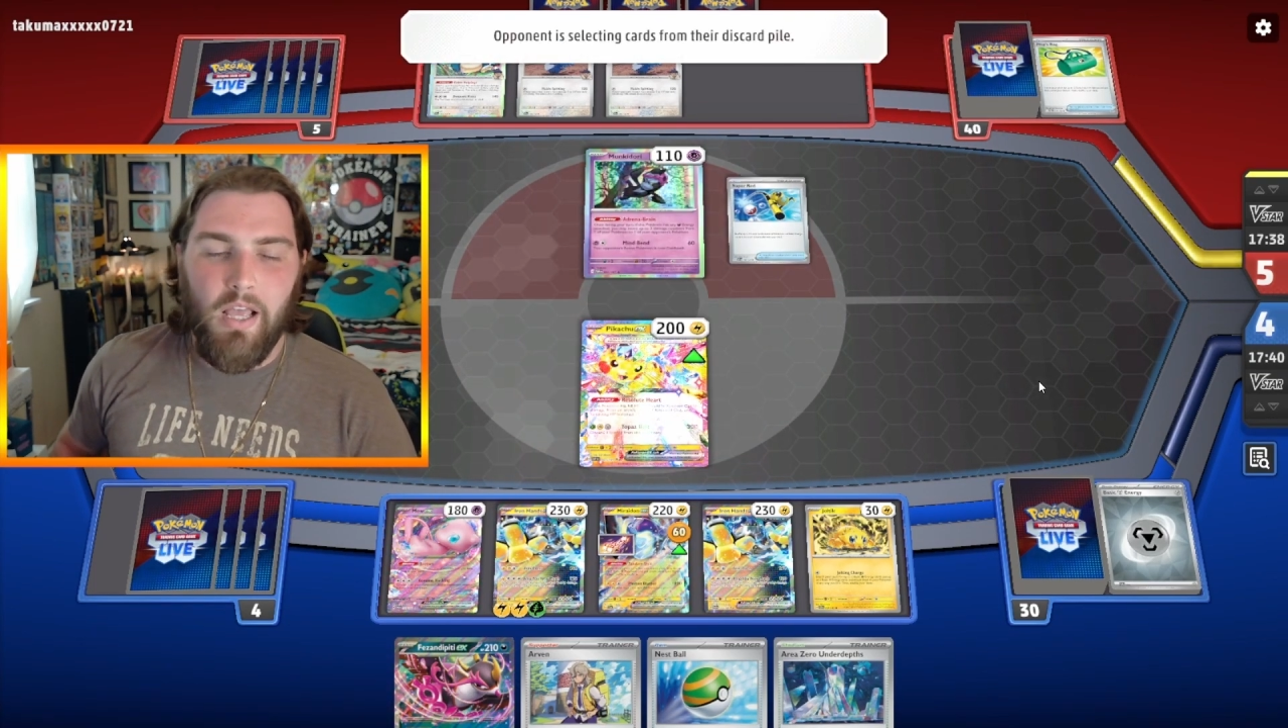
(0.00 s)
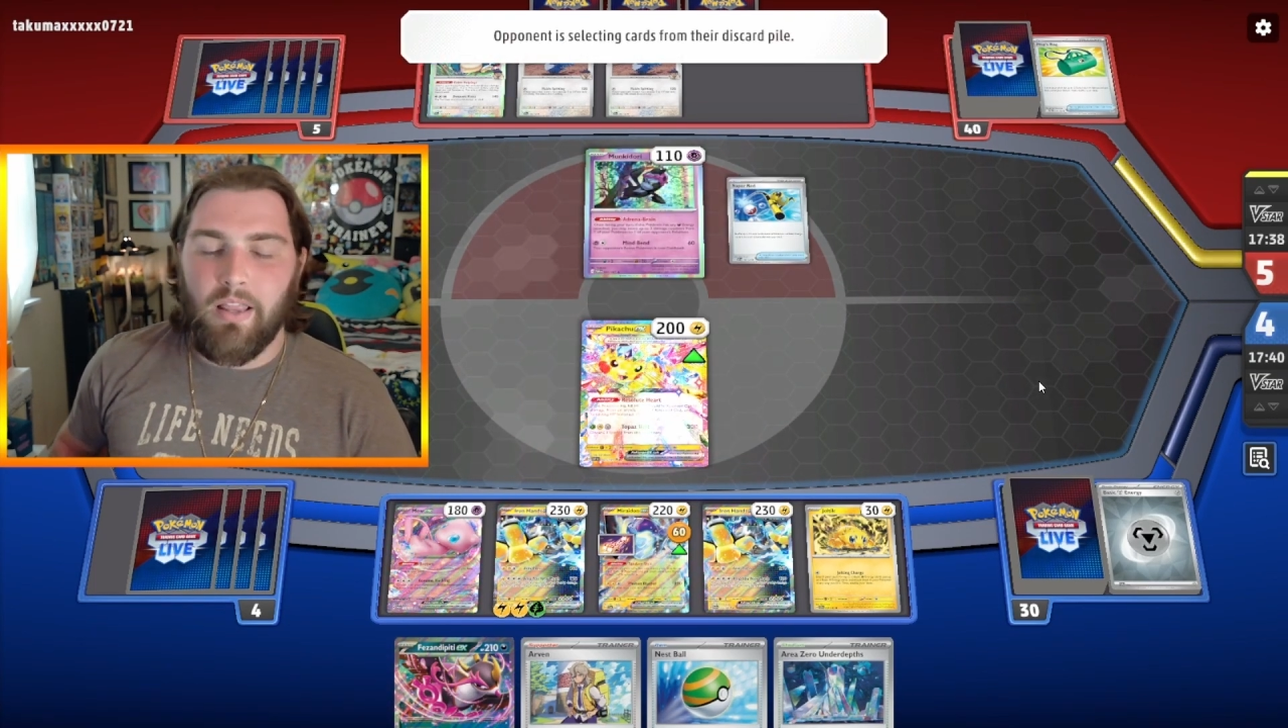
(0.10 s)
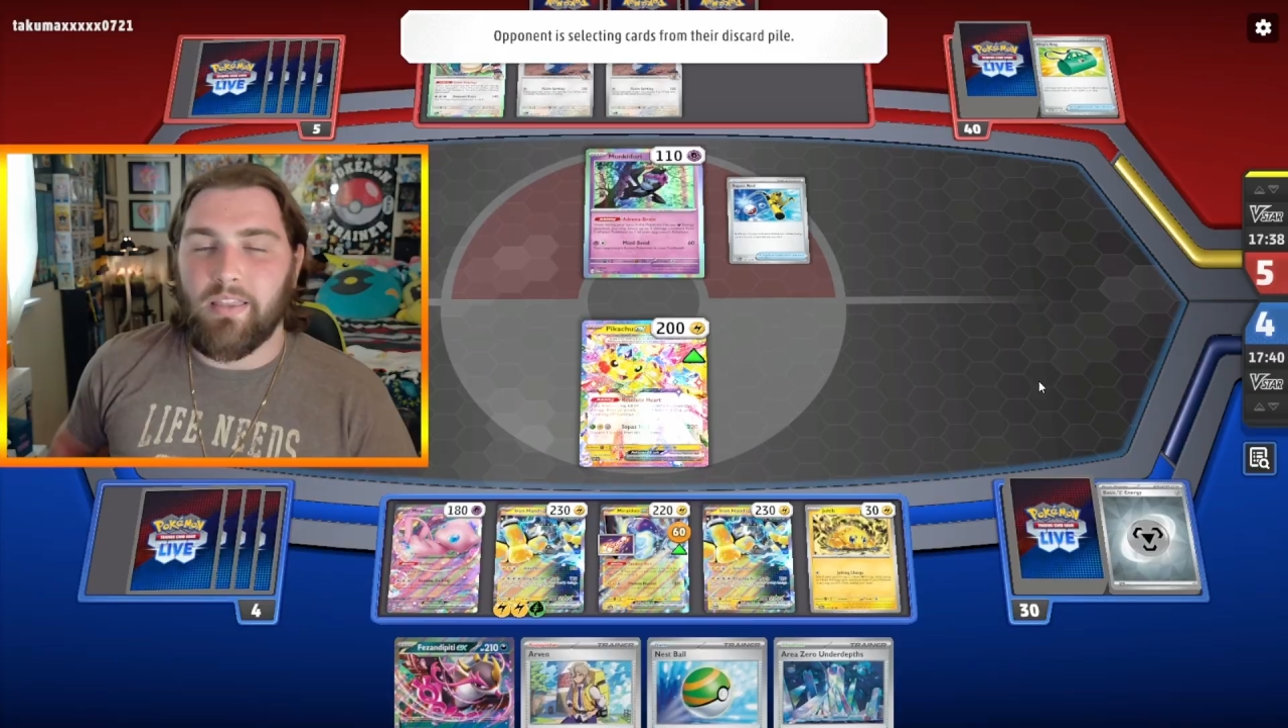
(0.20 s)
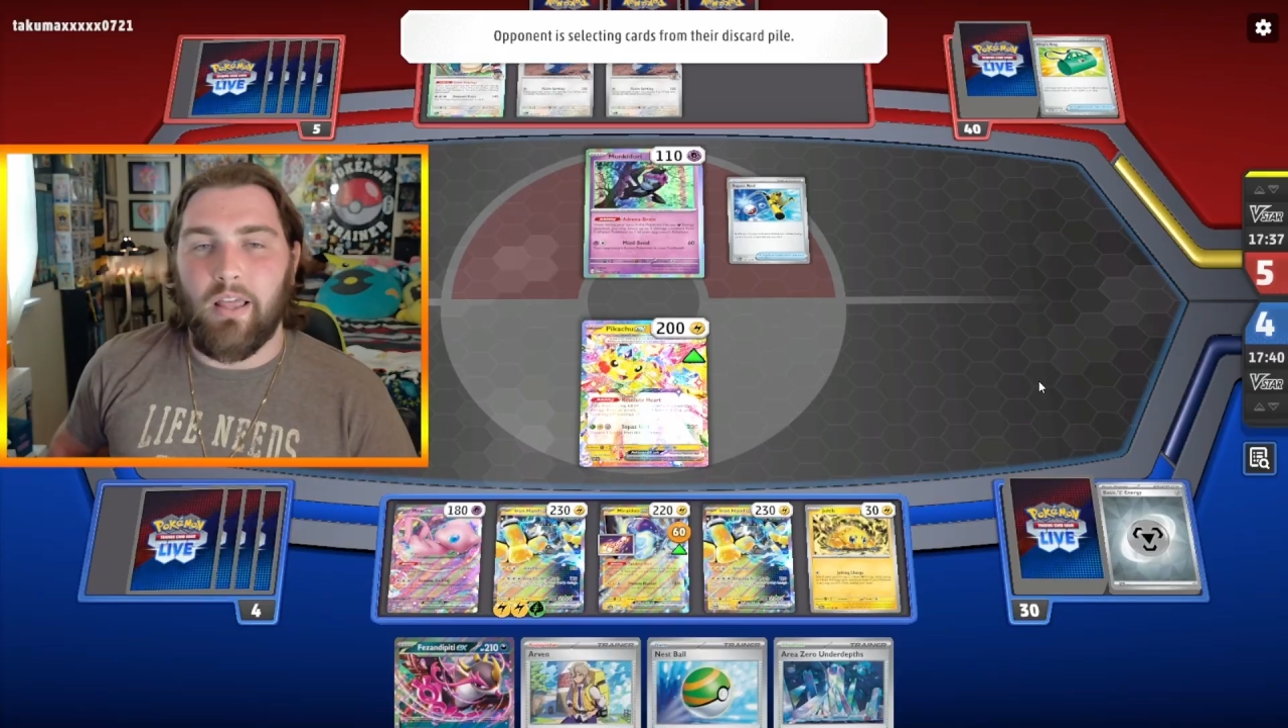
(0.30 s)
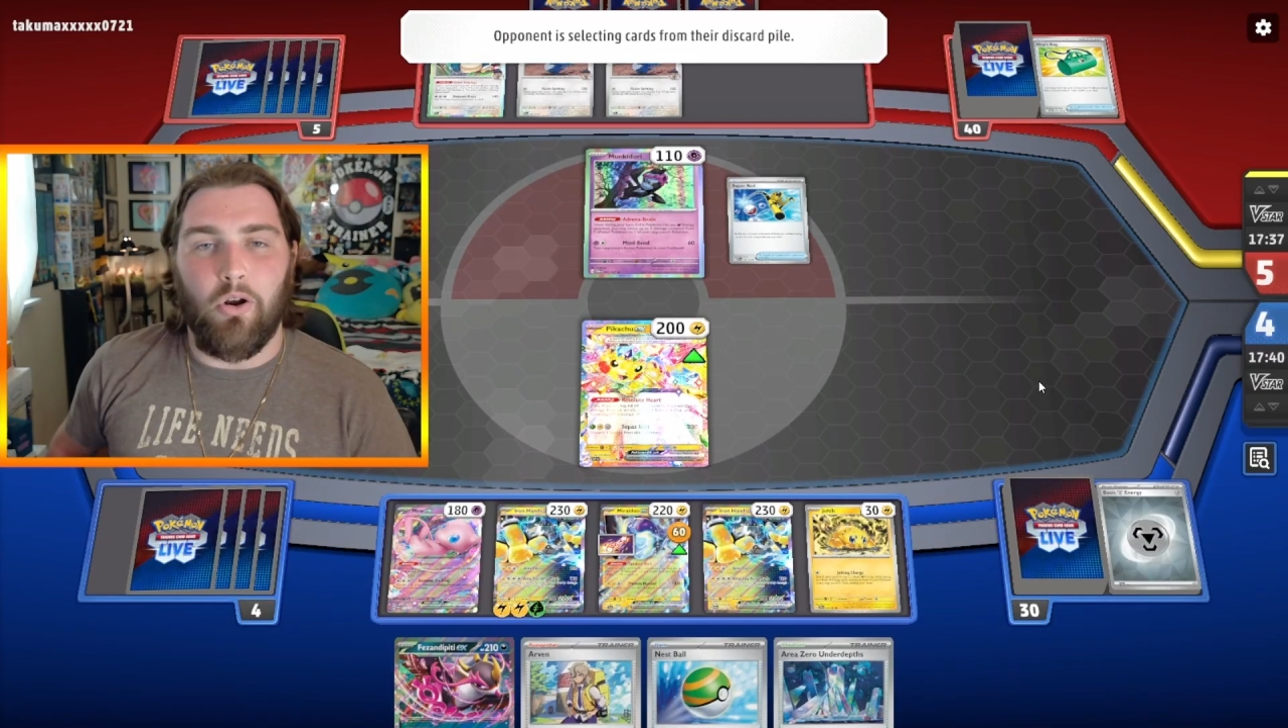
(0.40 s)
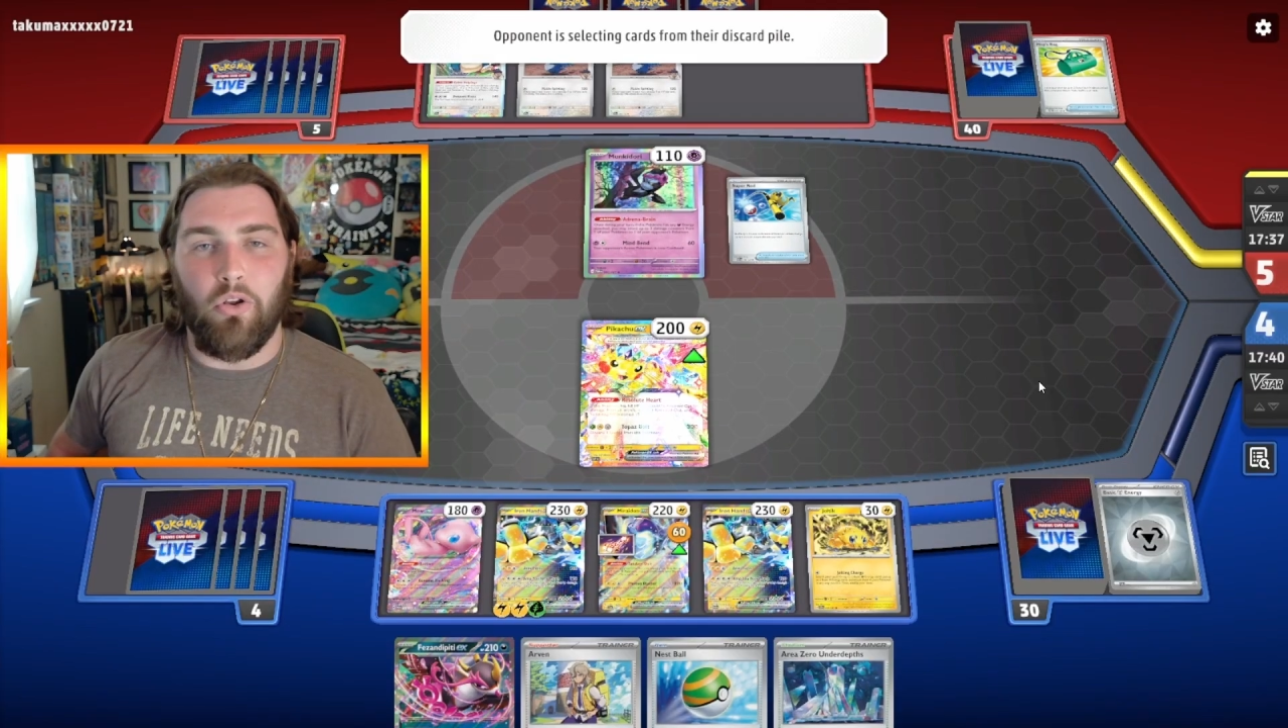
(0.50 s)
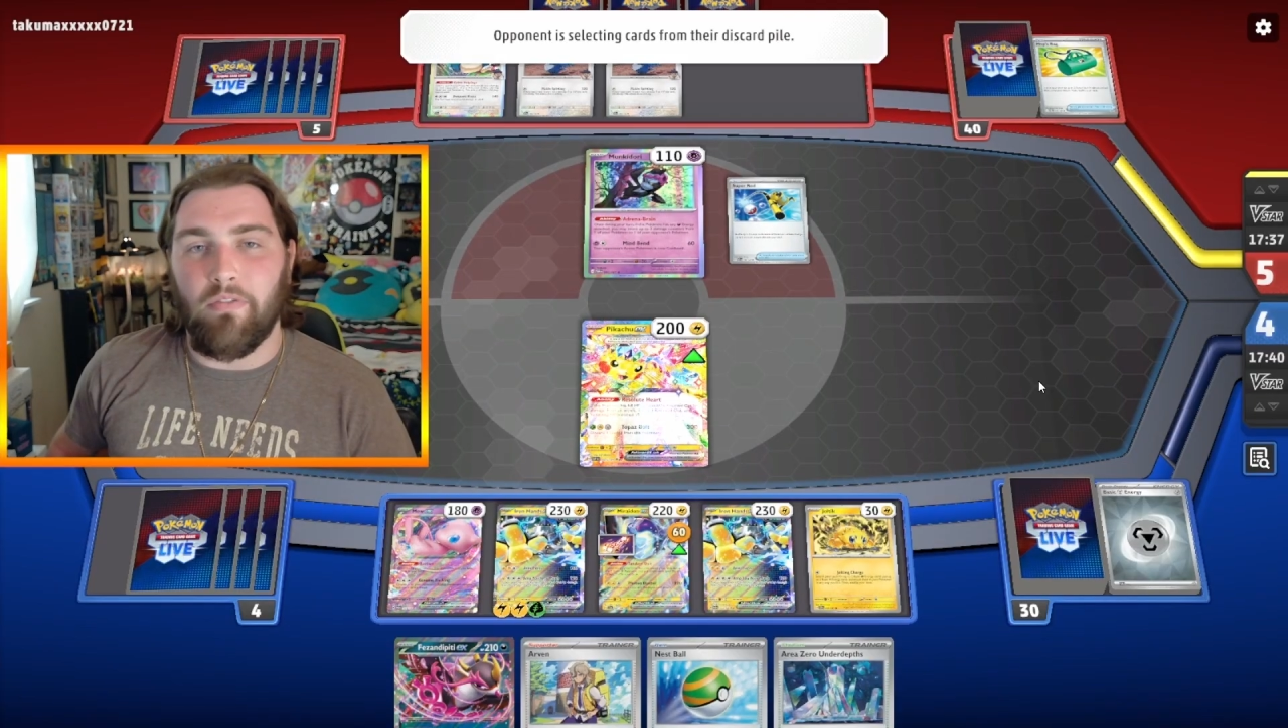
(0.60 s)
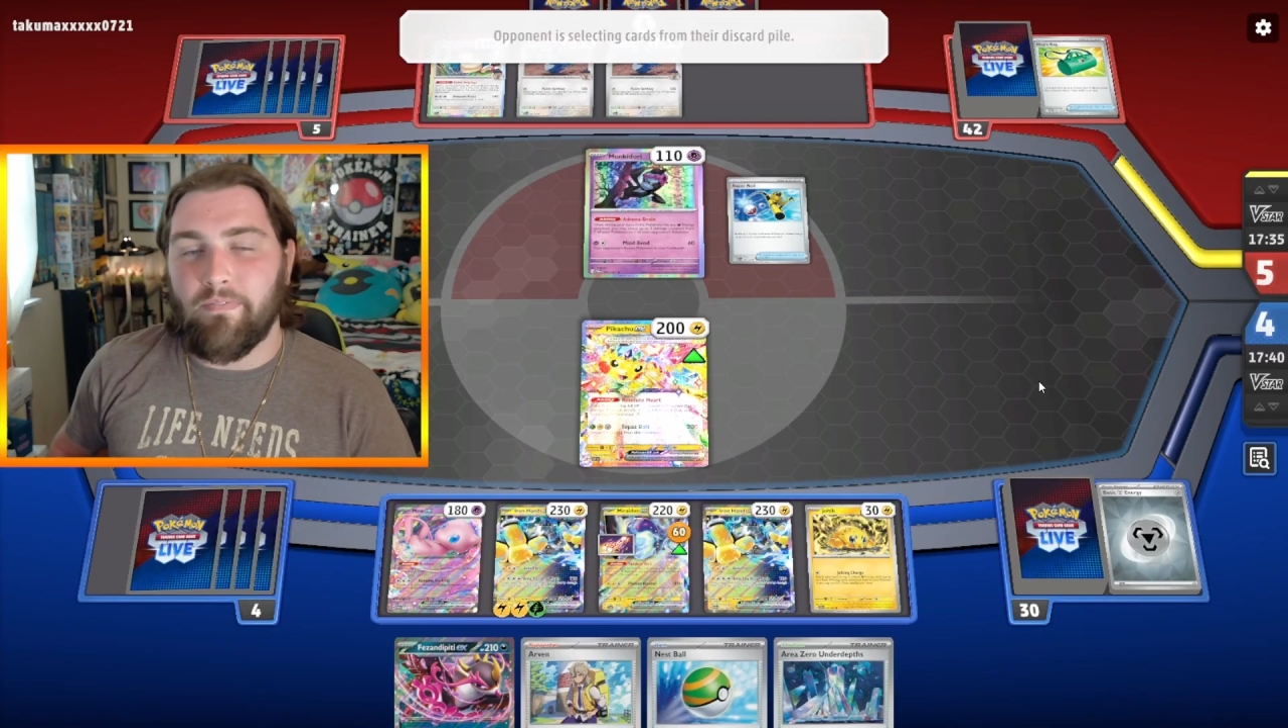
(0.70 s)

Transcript: like that Earthen